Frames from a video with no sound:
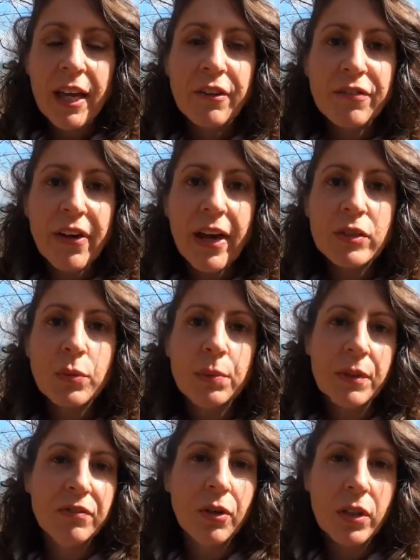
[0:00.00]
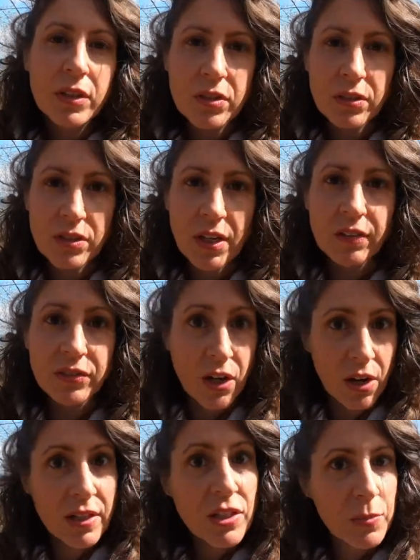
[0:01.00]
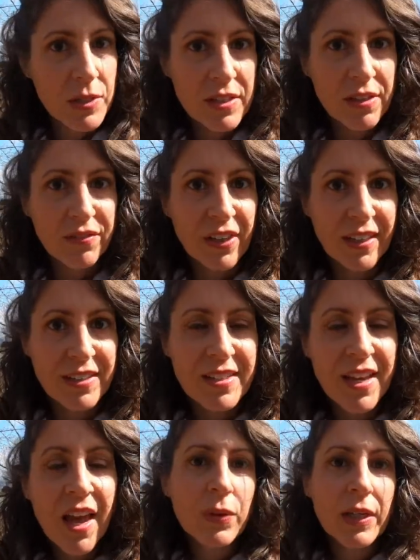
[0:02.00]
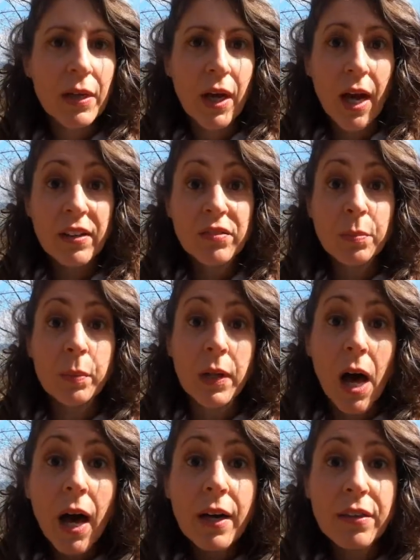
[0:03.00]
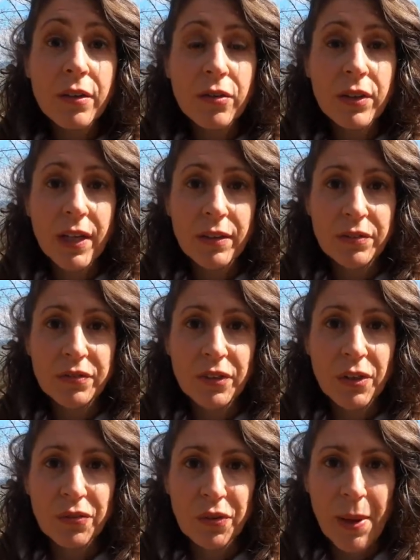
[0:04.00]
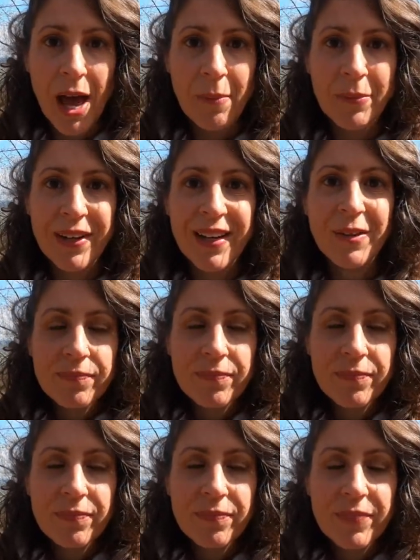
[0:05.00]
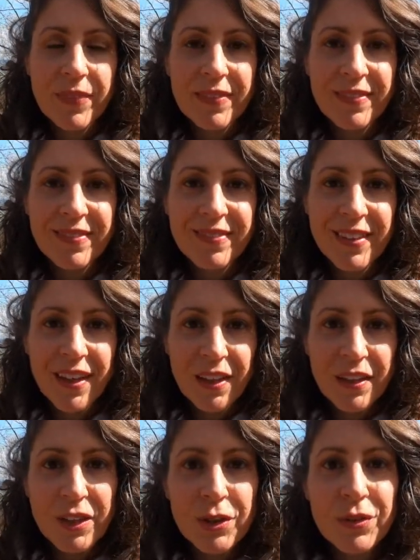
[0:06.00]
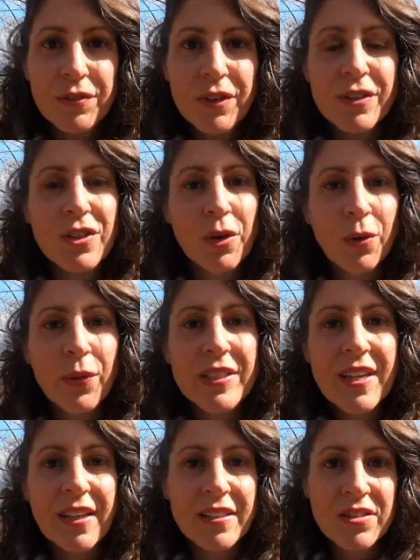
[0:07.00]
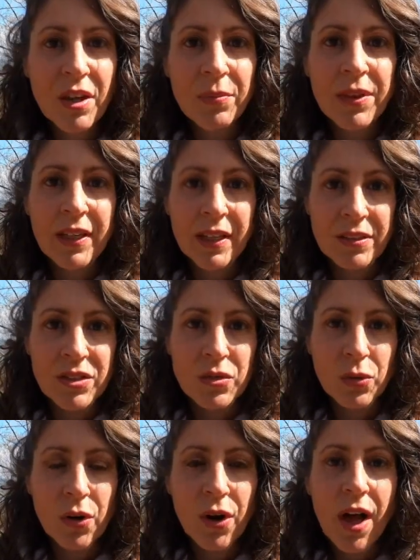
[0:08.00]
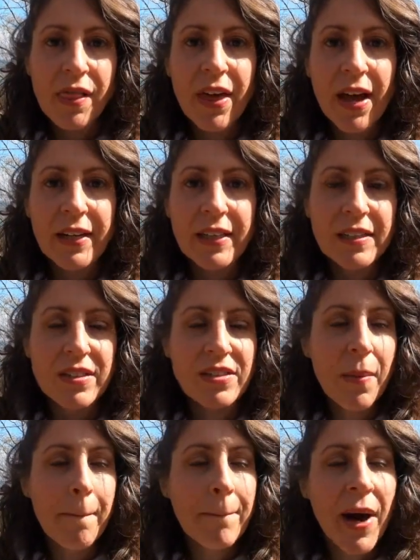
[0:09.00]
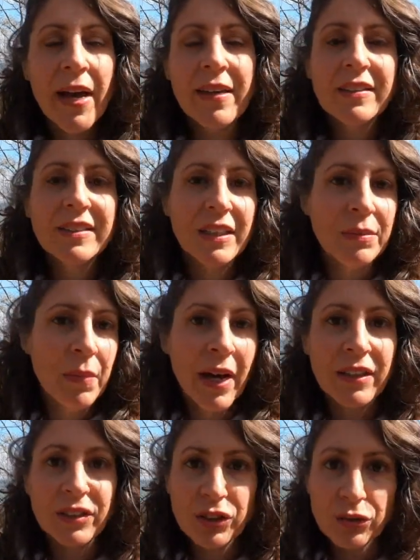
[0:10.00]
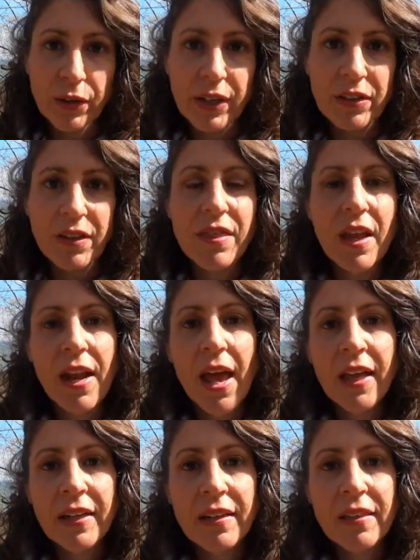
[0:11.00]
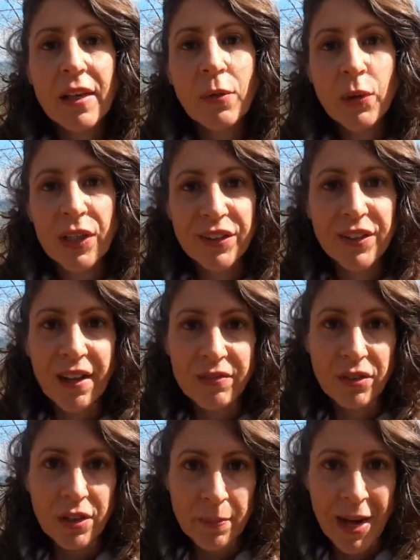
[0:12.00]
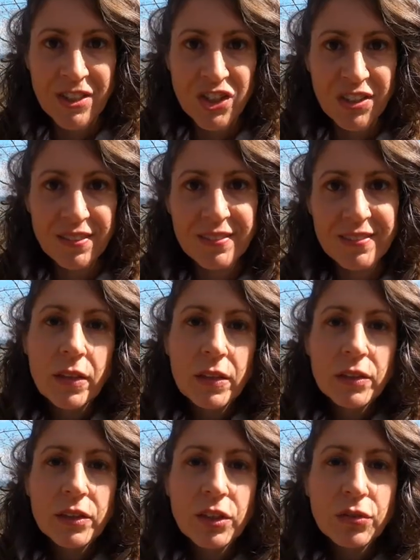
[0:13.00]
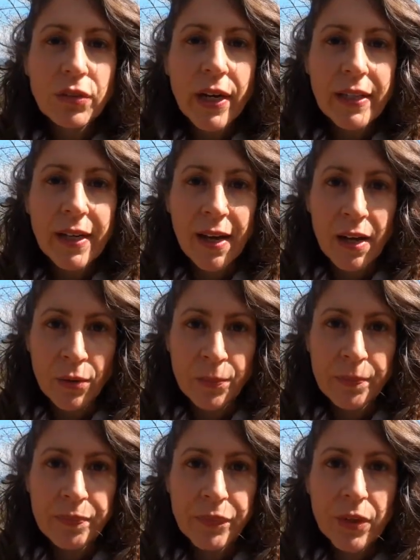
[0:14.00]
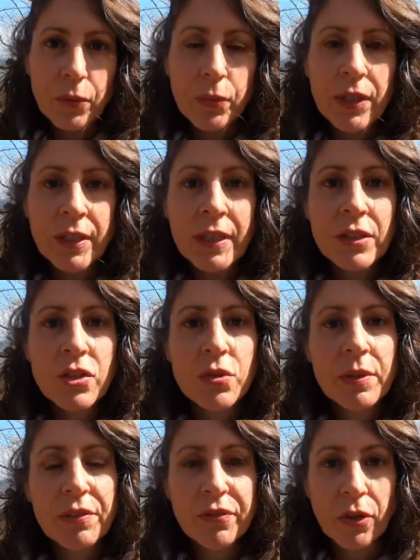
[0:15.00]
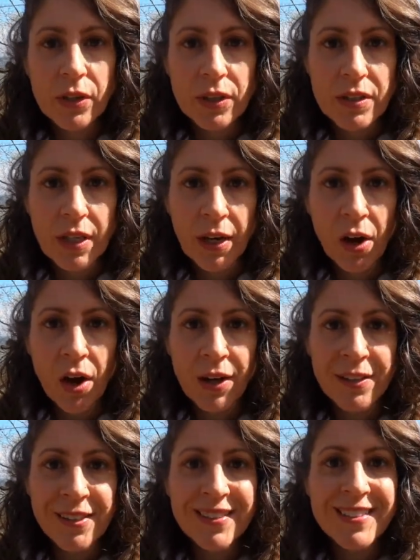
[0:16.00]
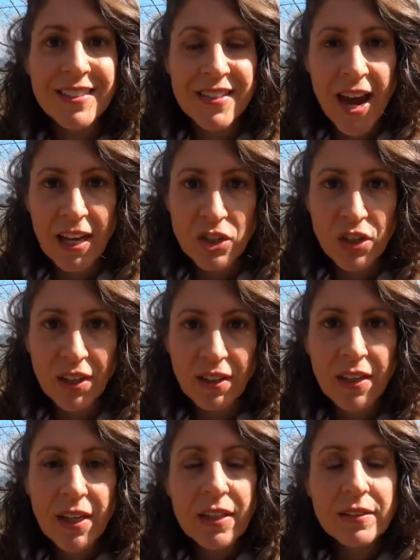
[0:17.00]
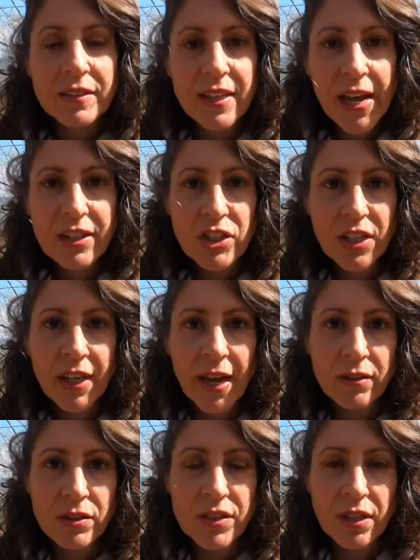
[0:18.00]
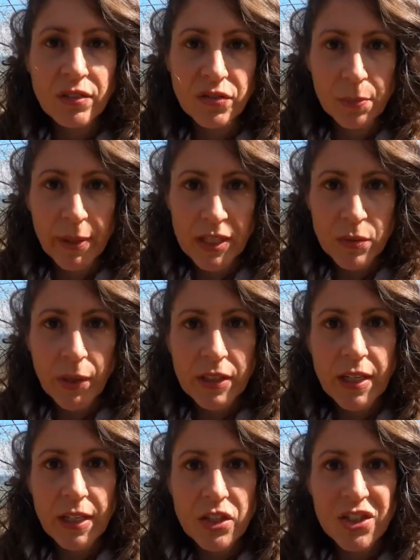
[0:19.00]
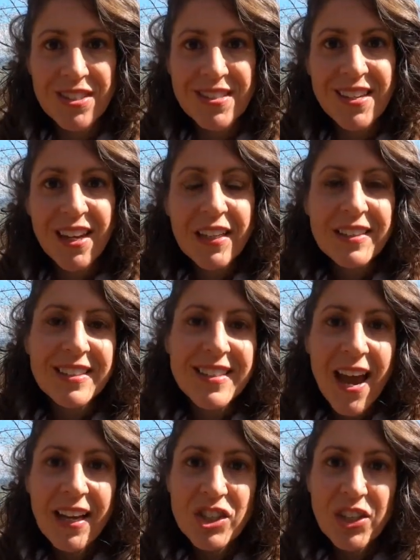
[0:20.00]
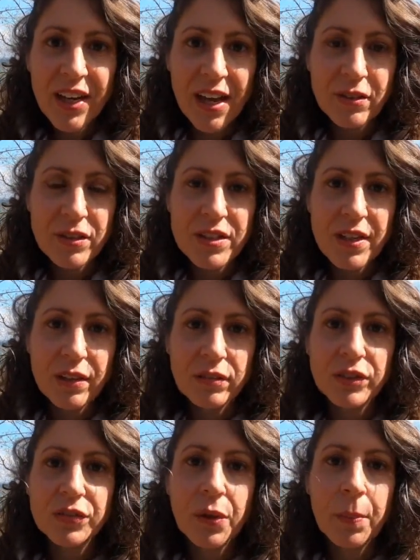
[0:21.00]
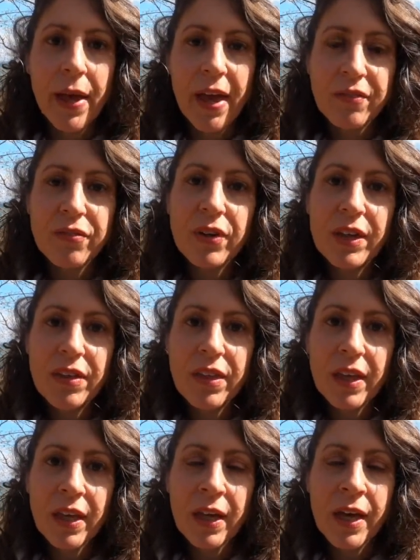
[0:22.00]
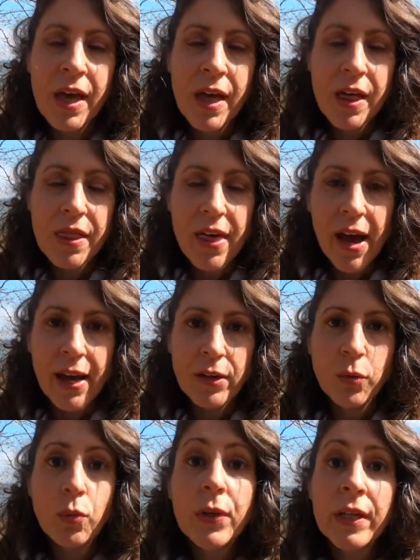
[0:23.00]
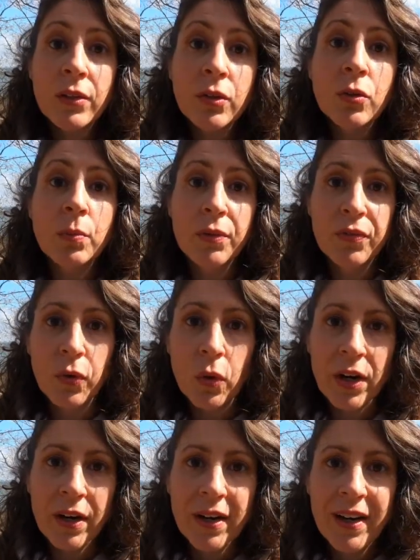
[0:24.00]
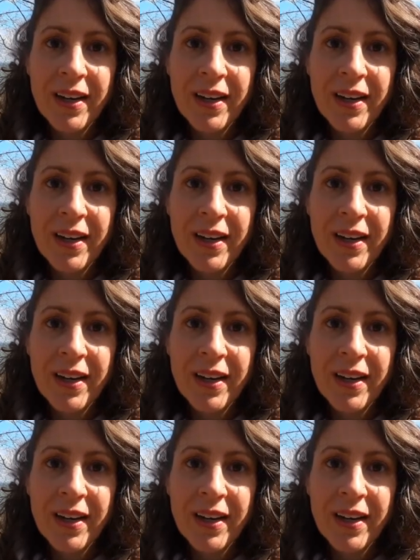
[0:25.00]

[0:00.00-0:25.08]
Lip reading: In fact, when we focus ourselves on specifics, we kind of block the creative flow from happening. The universe always has something in store that is miles and miles greater than anything we could ever imagine. So right now, we need to be focusing on detaching ourselves from expectations, detaching ourselves from everything that we knew before,